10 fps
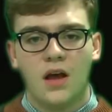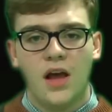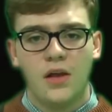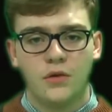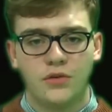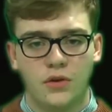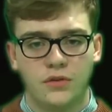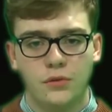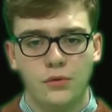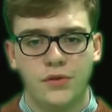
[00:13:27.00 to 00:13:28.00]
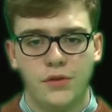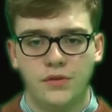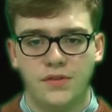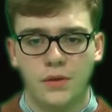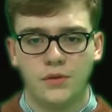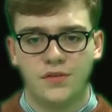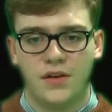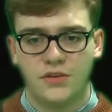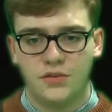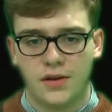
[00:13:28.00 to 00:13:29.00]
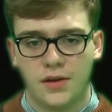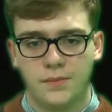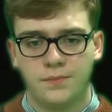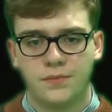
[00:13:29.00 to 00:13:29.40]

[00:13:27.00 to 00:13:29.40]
High-angle shots are also used in the Hills of Eyes trailer.